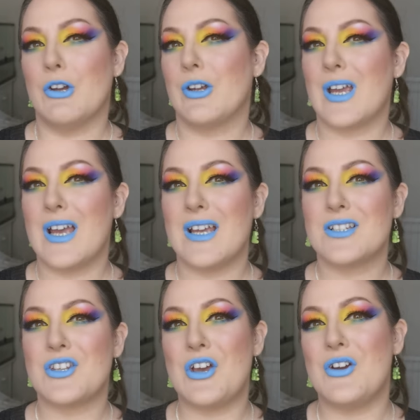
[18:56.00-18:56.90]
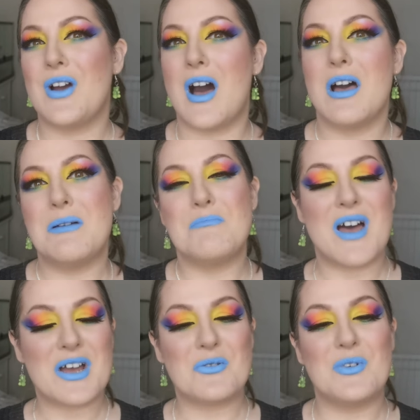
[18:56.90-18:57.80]
Okay, so I'm
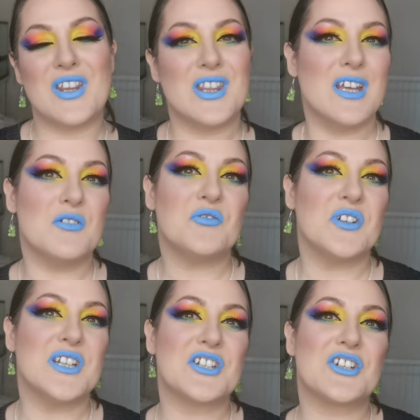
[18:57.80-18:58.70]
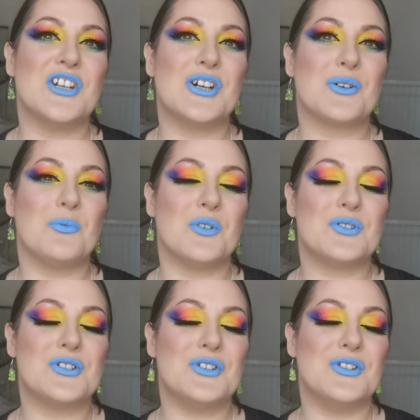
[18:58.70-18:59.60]
back with the finished look.
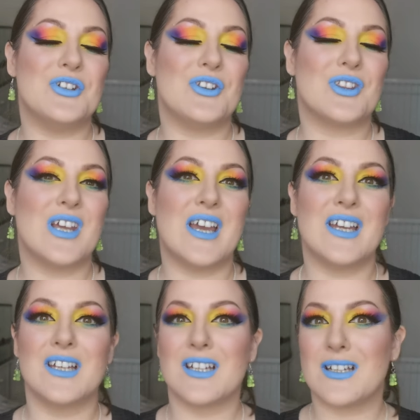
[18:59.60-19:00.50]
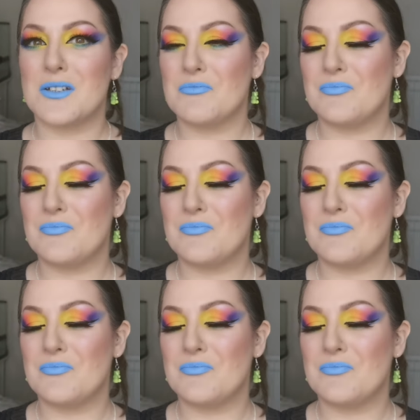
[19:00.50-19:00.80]
What do you think?